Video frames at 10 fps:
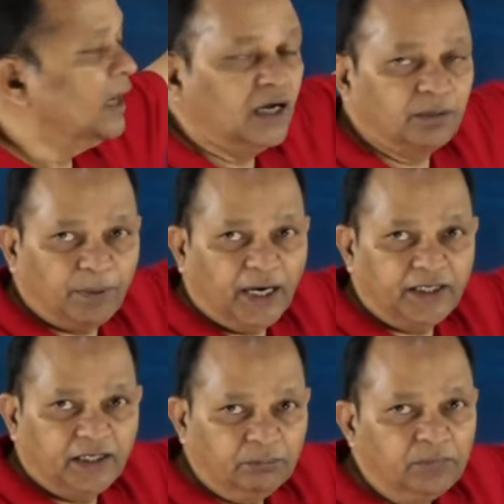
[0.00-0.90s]
or
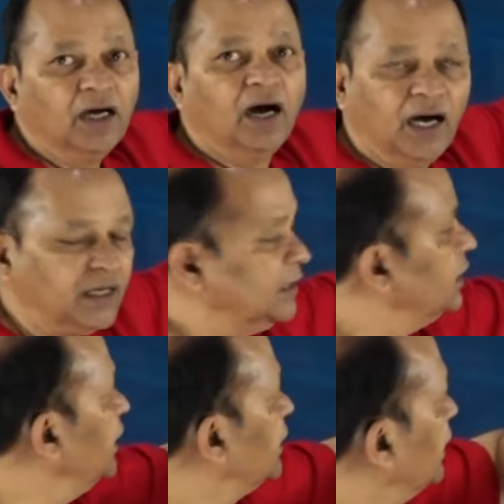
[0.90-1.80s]
platinum or
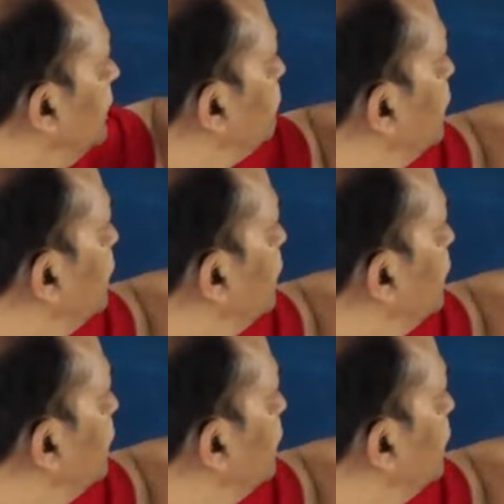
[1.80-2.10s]
nickel.